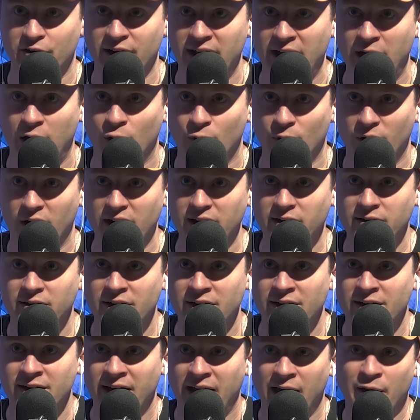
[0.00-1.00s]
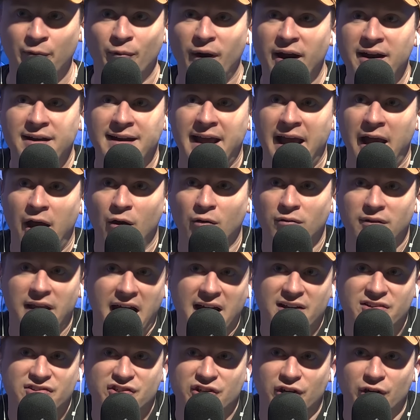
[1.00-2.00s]
now, right? And right now,
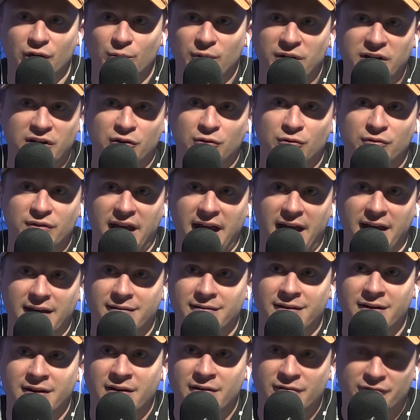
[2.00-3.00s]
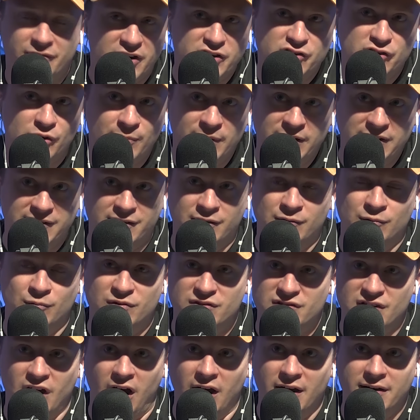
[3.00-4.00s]
last year, we knew that Fraser Minten
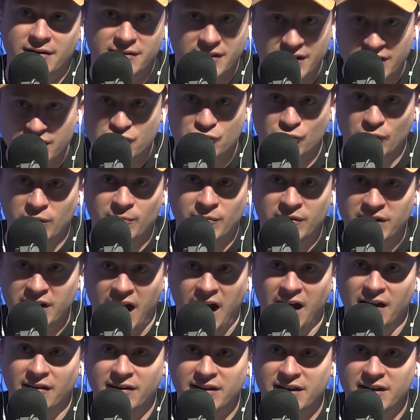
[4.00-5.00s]
was not extremely highly